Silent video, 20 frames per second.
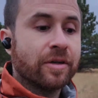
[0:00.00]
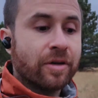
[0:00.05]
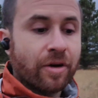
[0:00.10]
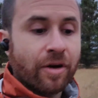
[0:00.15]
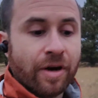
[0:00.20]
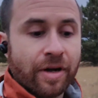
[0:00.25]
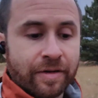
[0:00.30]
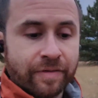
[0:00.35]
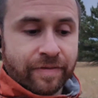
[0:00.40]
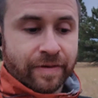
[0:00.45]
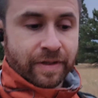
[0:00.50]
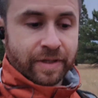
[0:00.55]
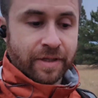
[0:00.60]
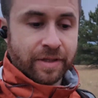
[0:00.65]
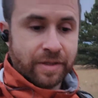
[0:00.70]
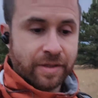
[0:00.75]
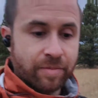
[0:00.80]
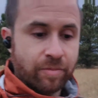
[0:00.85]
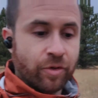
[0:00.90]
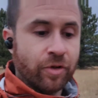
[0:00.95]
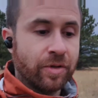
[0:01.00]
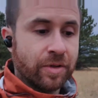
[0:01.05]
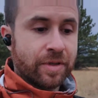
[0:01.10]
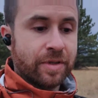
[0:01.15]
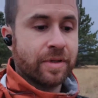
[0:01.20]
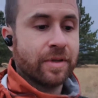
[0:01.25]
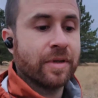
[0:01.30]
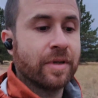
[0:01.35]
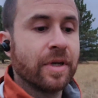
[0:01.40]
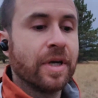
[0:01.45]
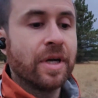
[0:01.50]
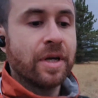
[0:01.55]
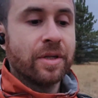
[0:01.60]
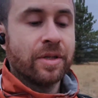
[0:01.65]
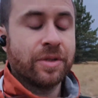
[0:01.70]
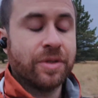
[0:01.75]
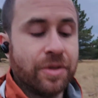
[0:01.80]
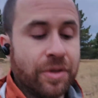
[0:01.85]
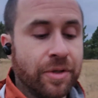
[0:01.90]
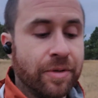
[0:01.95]
confidence boost
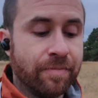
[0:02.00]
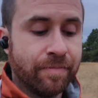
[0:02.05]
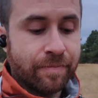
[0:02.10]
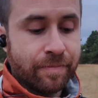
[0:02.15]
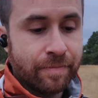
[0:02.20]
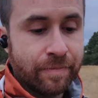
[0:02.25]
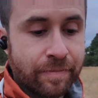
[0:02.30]
to